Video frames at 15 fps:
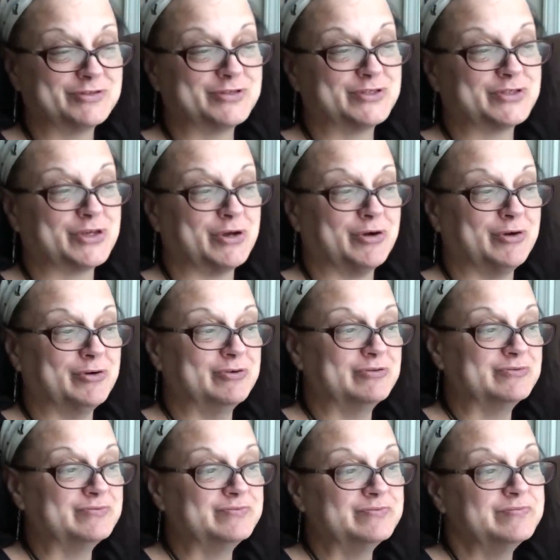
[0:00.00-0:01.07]
so
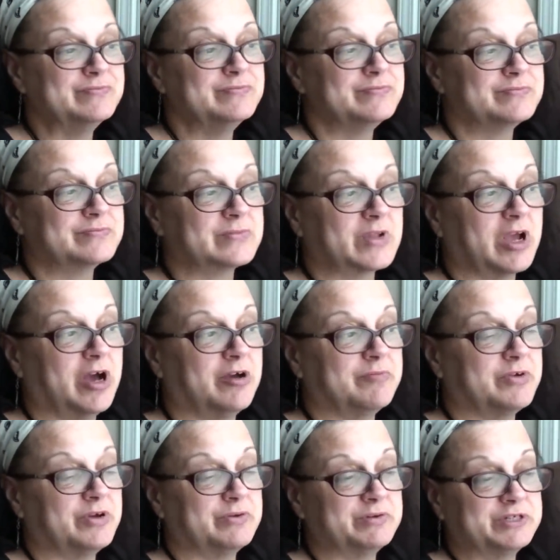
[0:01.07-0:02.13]
I'm
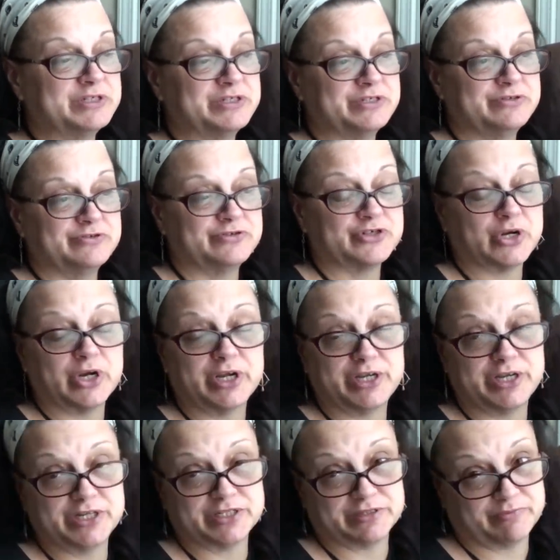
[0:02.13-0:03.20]
going to try
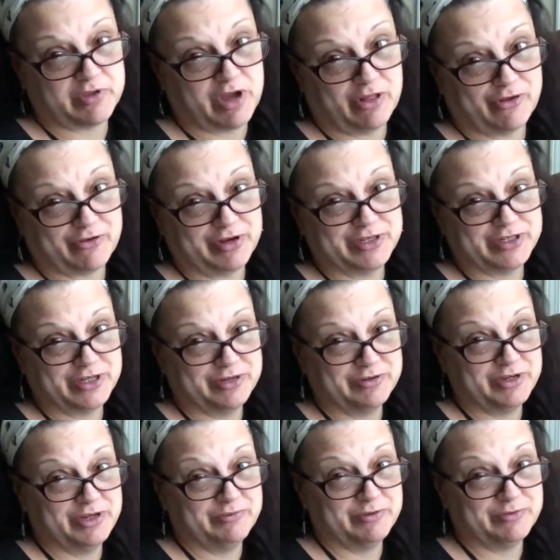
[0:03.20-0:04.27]
and get some coloring done
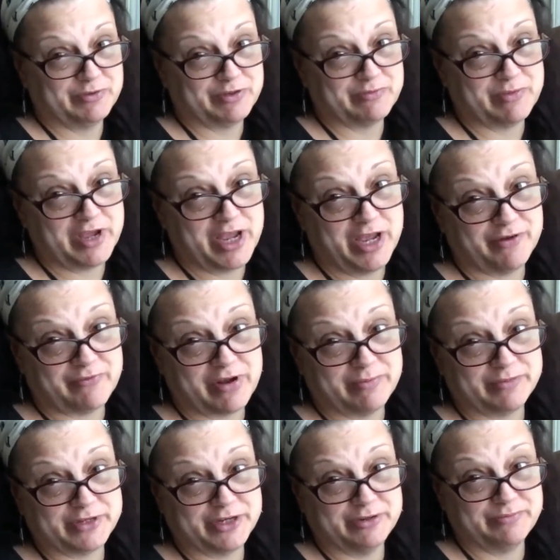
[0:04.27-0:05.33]
even with my hand
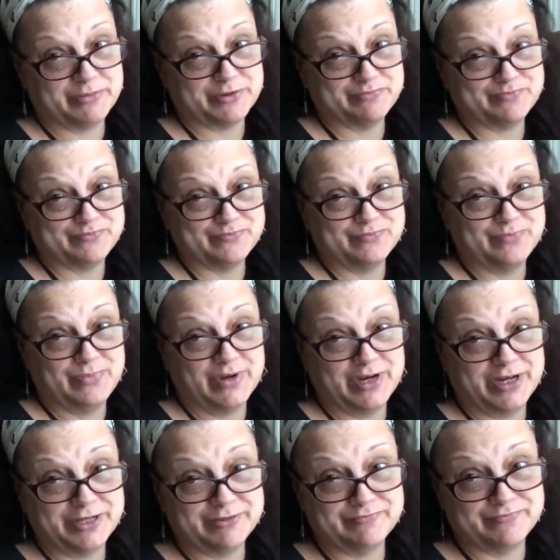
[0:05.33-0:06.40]
wrapped up,
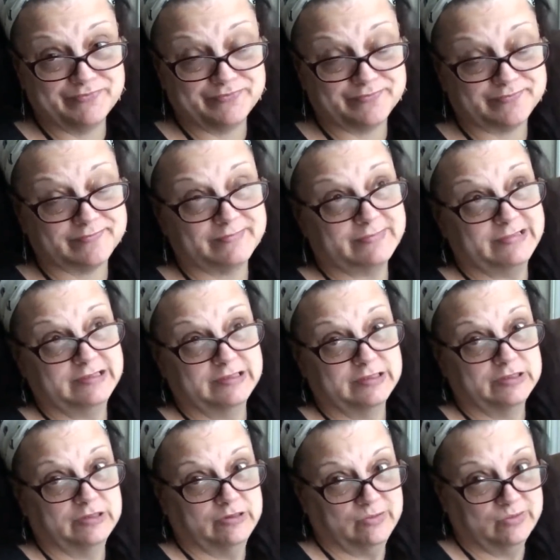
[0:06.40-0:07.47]
but
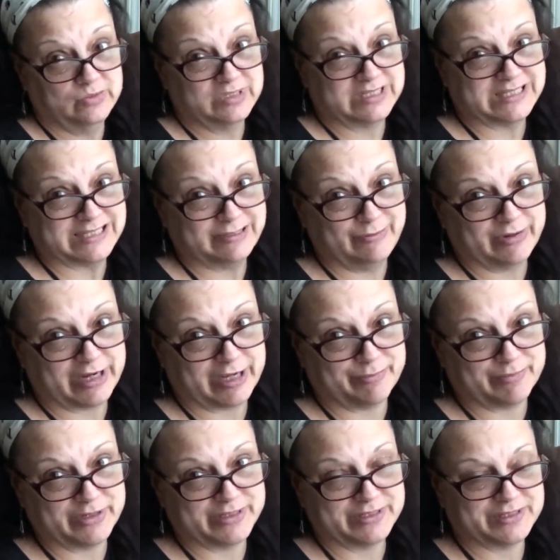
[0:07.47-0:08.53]
we'll see what
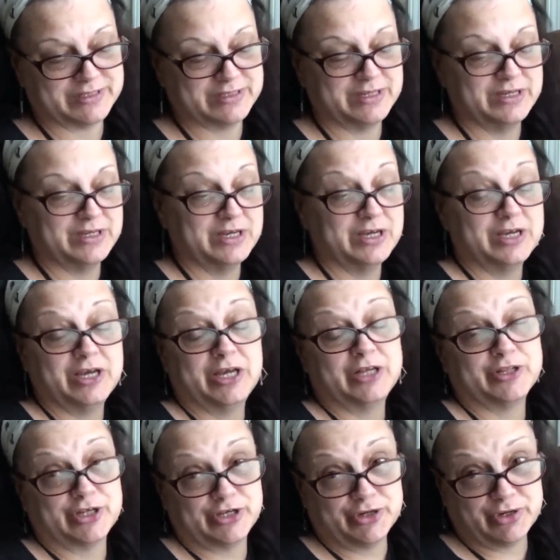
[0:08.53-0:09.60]
happens.
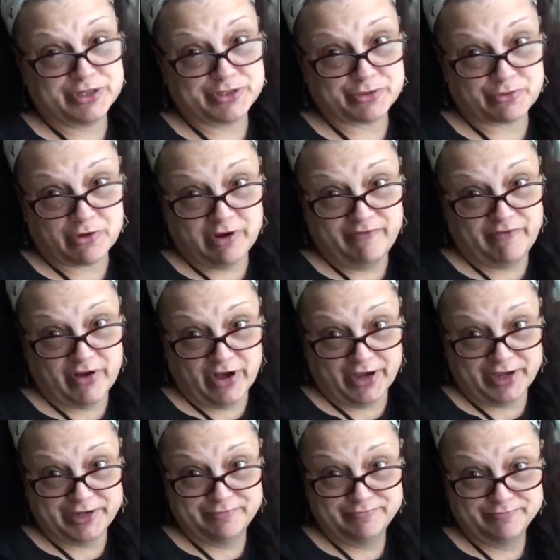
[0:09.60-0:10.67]
The dogs are all
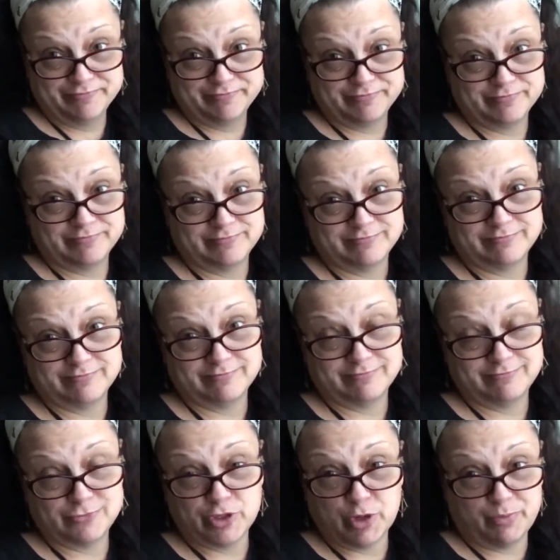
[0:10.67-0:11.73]
fine.
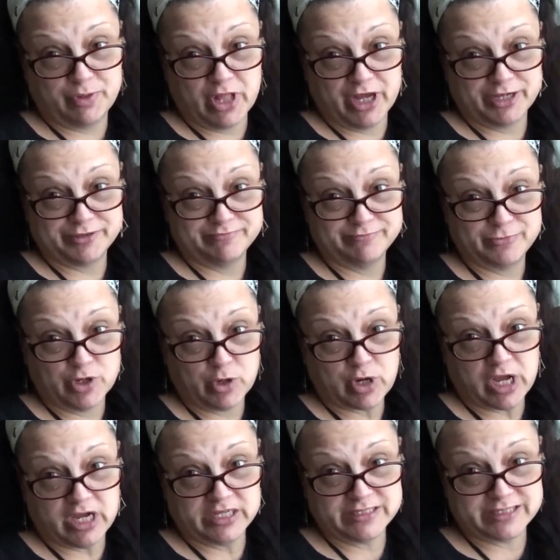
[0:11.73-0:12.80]
No blood, no
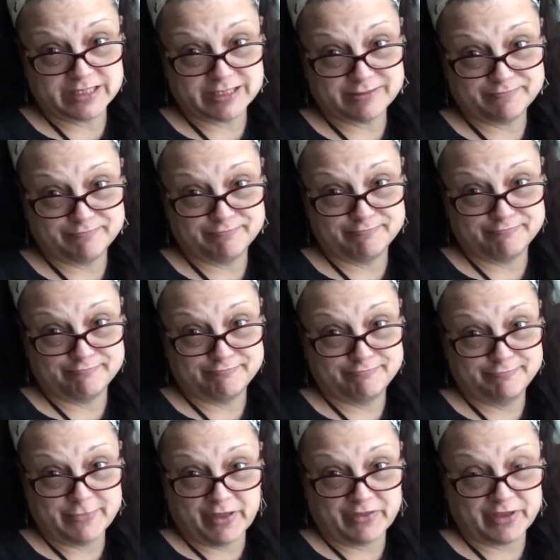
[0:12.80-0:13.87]
cuts,
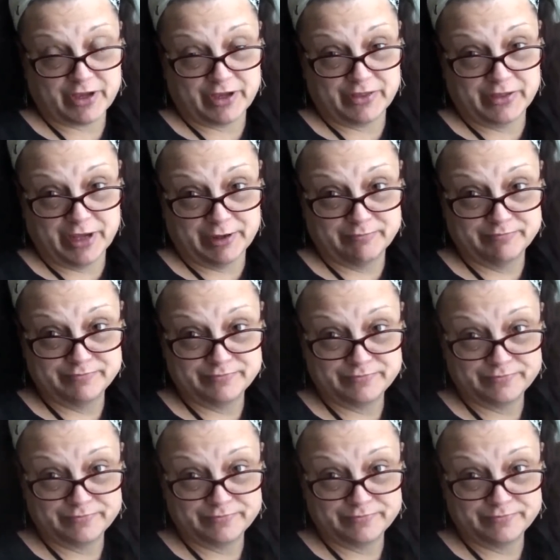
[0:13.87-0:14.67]
nothing on them.